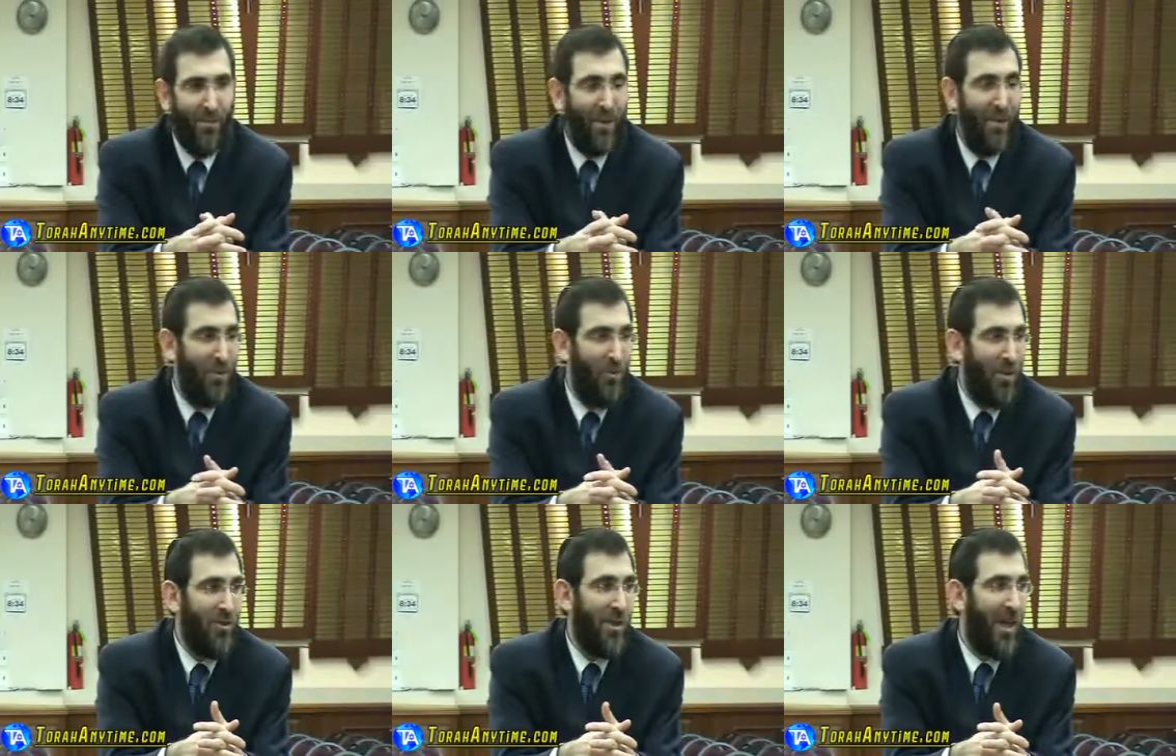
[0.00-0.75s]
But in
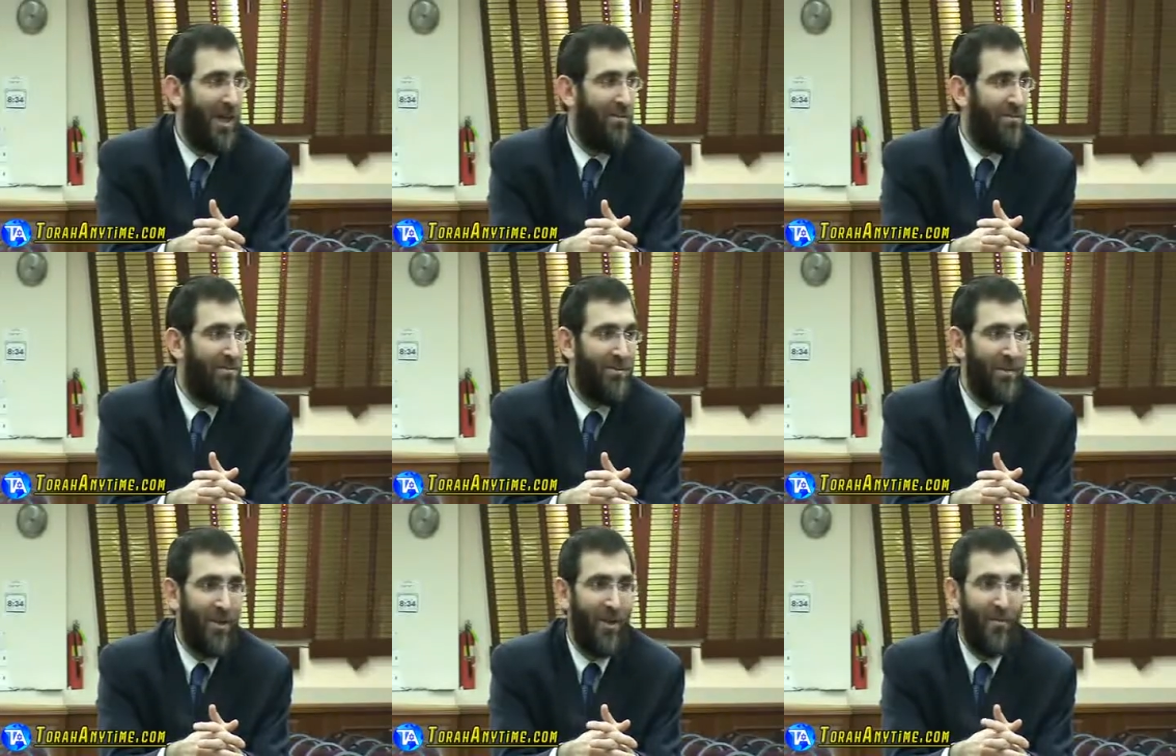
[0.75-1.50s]
the
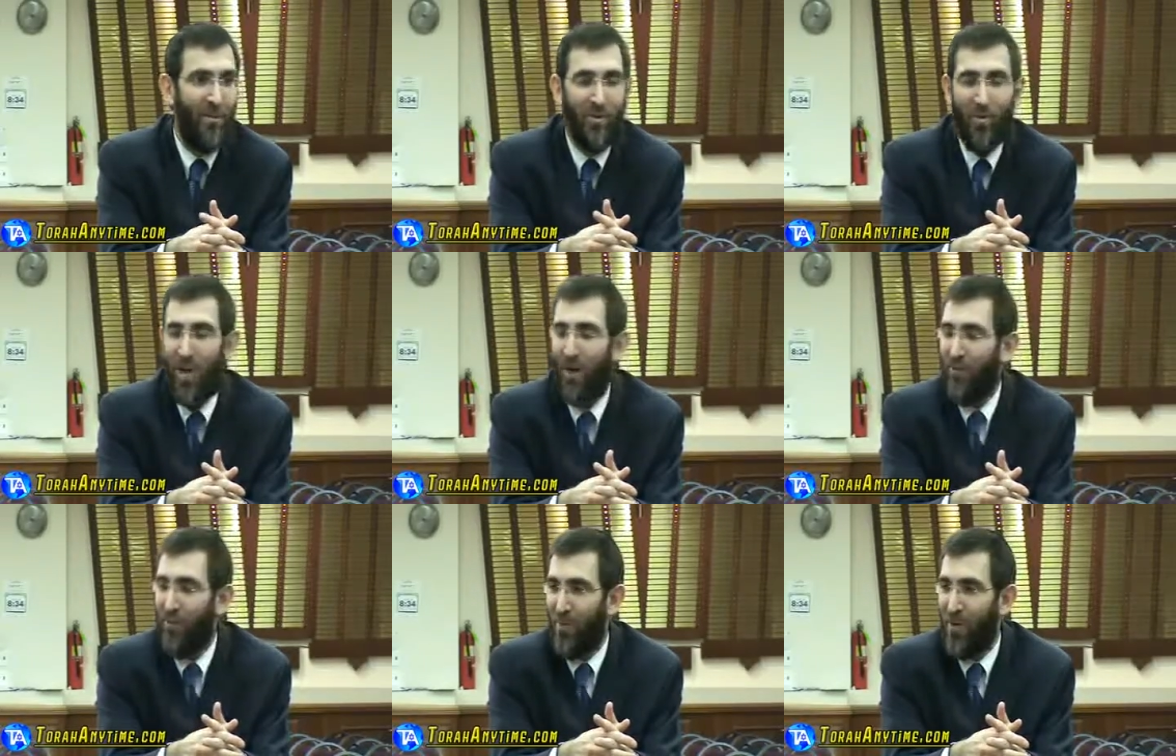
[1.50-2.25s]
wintertime, you know, we
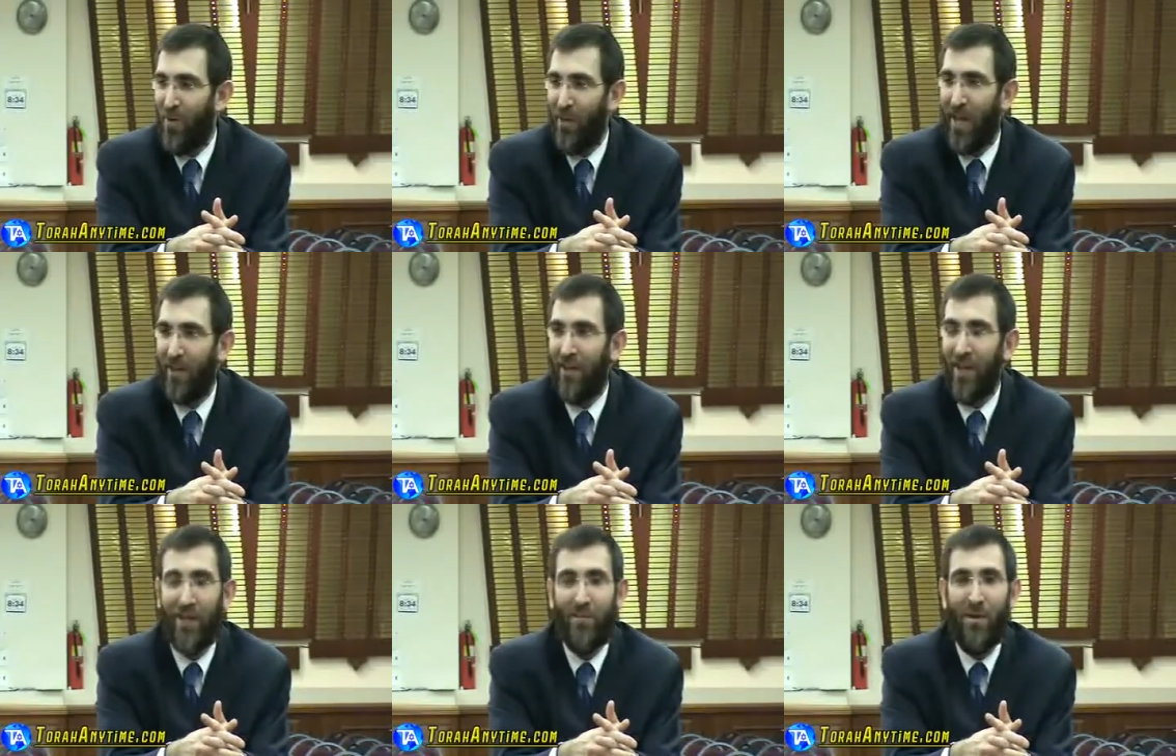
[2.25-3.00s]
have to be, the
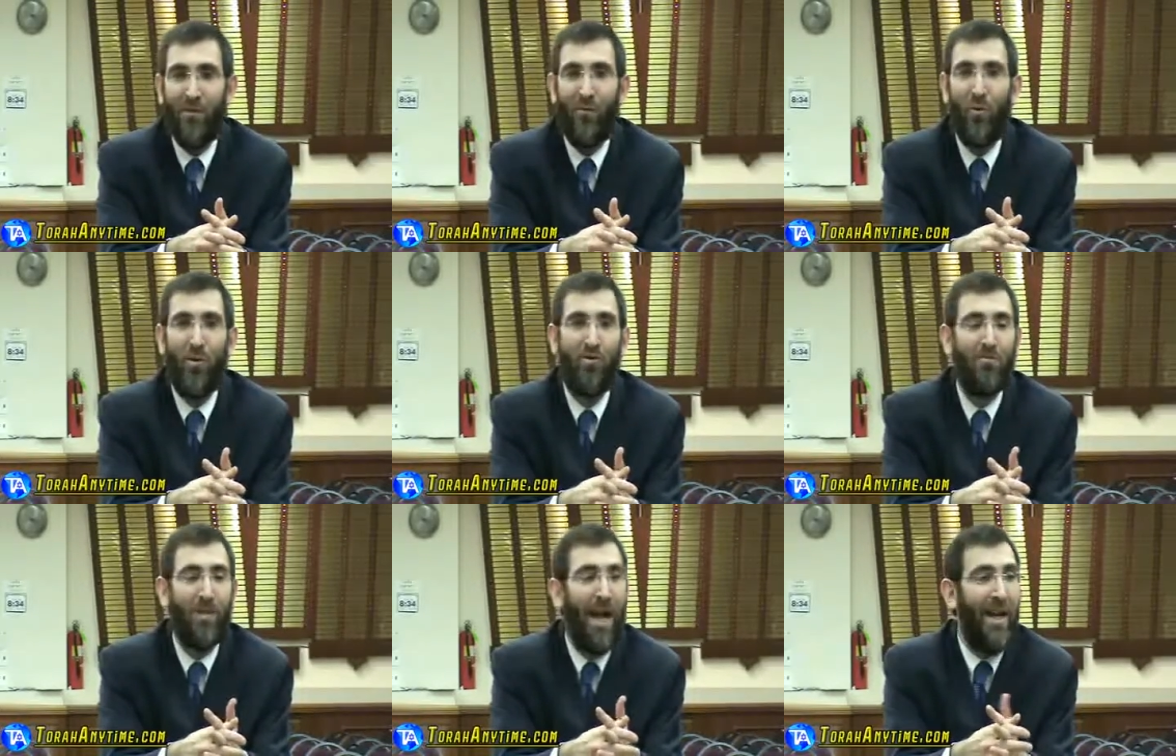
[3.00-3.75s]
candle lighting could be at
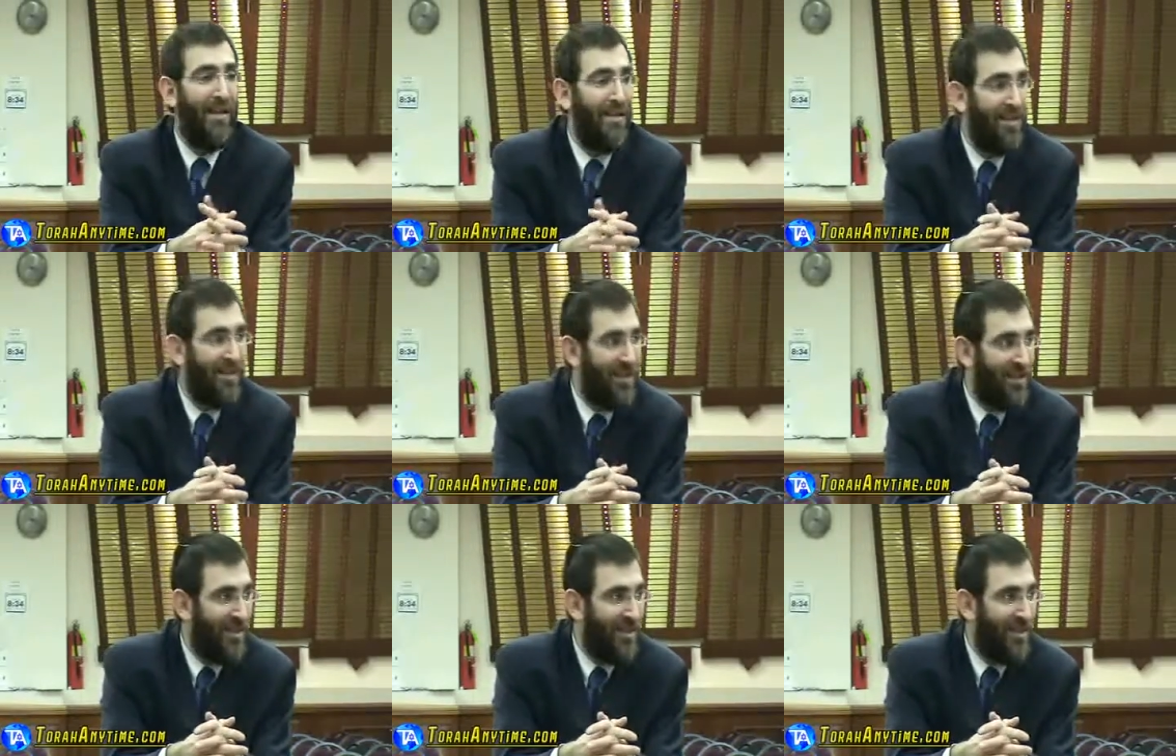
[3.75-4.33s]
4.10,